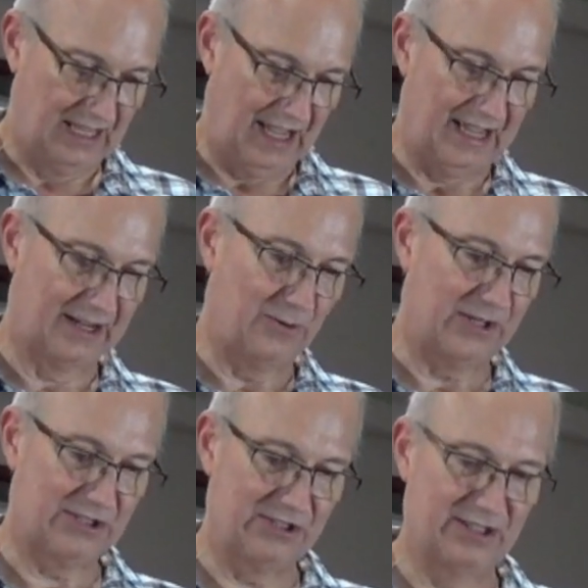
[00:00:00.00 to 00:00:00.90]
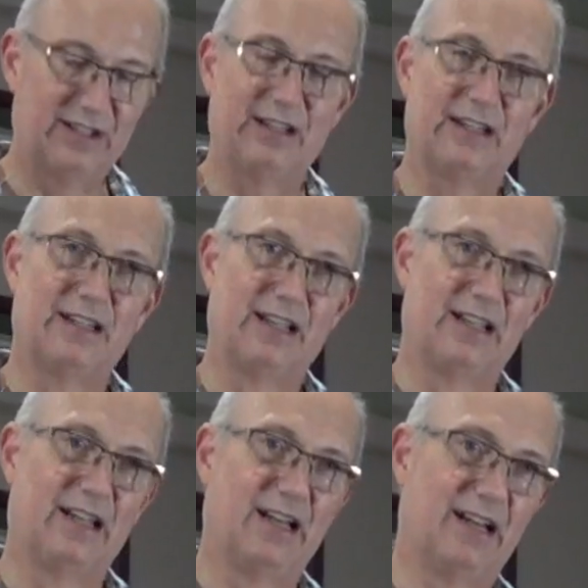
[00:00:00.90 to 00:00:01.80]
I had a question
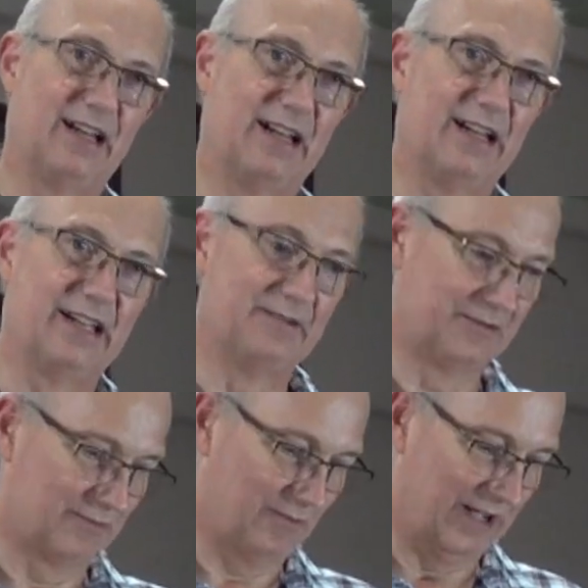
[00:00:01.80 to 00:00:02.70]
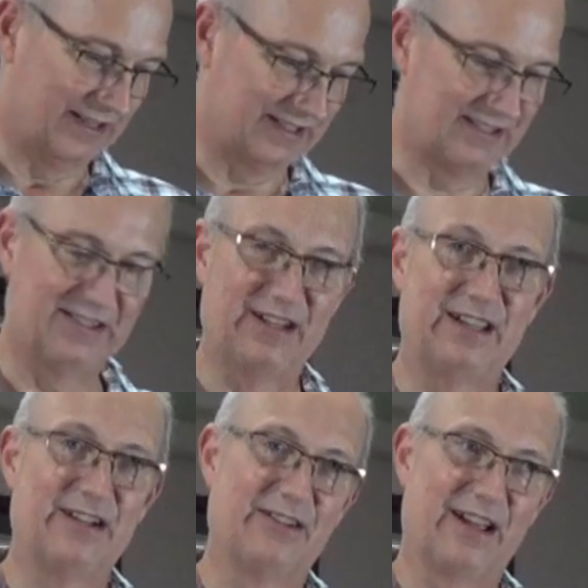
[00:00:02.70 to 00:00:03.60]
and why this is sitting
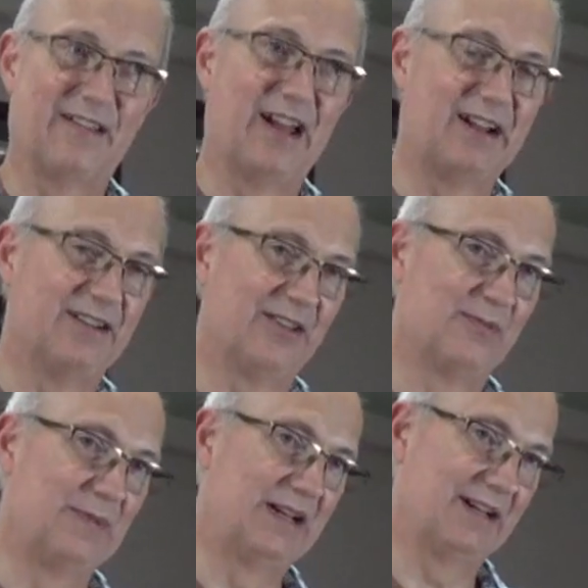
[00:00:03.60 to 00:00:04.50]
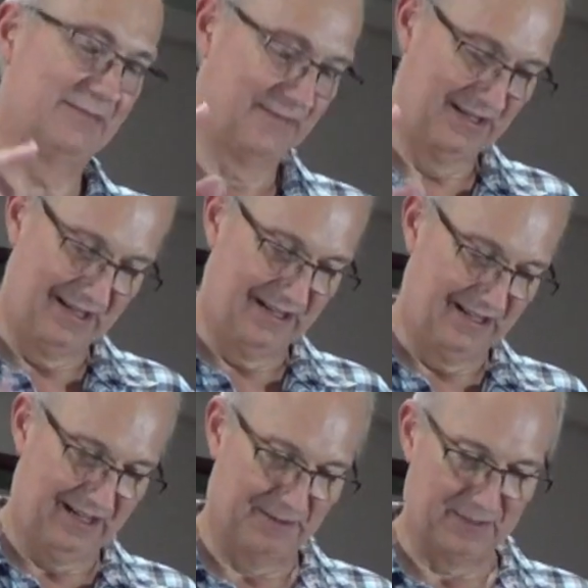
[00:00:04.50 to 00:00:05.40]
here, and I got another minute.
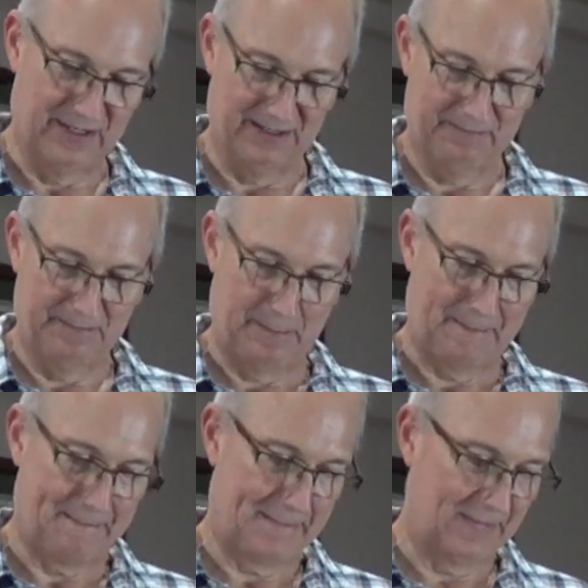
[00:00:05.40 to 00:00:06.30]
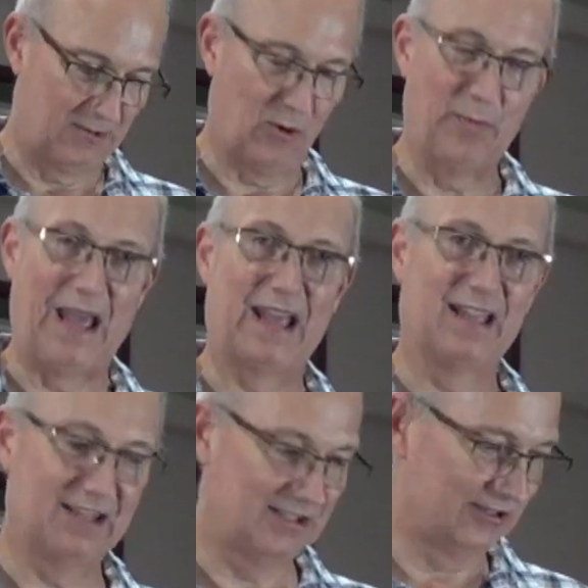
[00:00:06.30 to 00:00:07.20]
I'm going to throw back
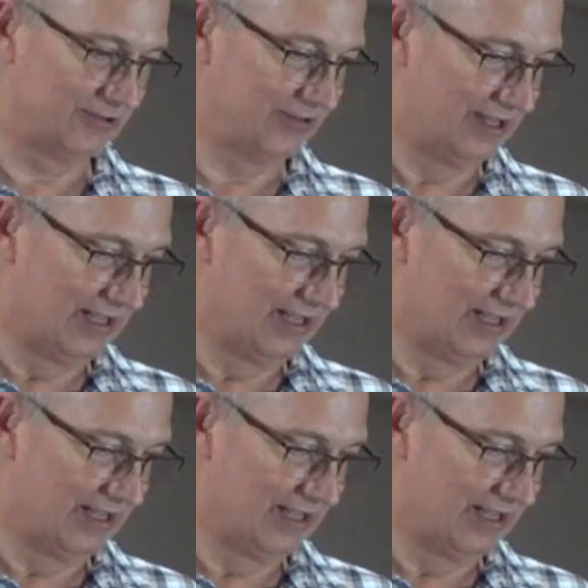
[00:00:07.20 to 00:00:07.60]
at you.